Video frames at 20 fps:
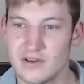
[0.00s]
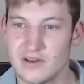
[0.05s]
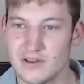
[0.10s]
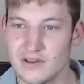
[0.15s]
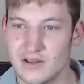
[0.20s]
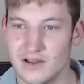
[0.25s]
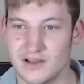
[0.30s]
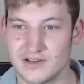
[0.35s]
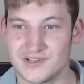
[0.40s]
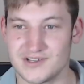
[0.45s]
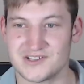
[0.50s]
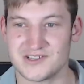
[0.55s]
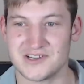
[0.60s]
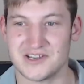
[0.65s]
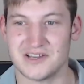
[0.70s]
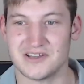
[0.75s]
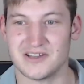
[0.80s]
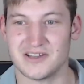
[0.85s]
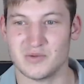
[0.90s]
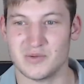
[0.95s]
I just
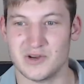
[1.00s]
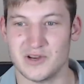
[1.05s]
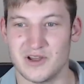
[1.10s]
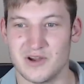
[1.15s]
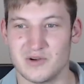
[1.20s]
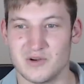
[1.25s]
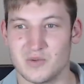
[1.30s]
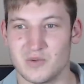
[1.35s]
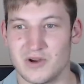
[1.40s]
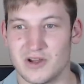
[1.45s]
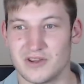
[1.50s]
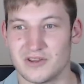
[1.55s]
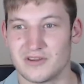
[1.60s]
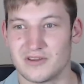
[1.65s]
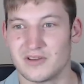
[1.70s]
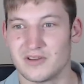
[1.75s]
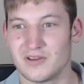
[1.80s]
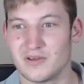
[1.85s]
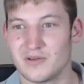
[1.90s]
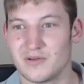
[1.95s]
say that we don't want
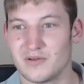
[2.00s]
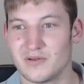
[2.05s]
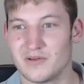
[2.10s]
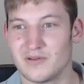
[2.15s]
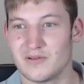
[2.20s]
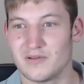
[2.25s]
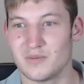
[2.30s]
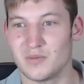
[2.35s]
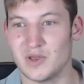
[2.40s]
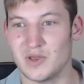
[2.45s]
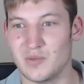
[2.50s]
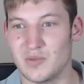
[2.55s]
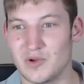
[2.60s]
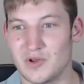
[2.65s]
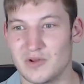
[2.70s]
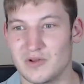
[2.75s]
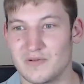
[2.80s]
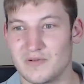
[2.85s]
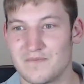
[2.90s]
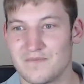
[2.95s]

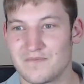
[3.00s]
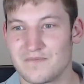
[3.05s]
people,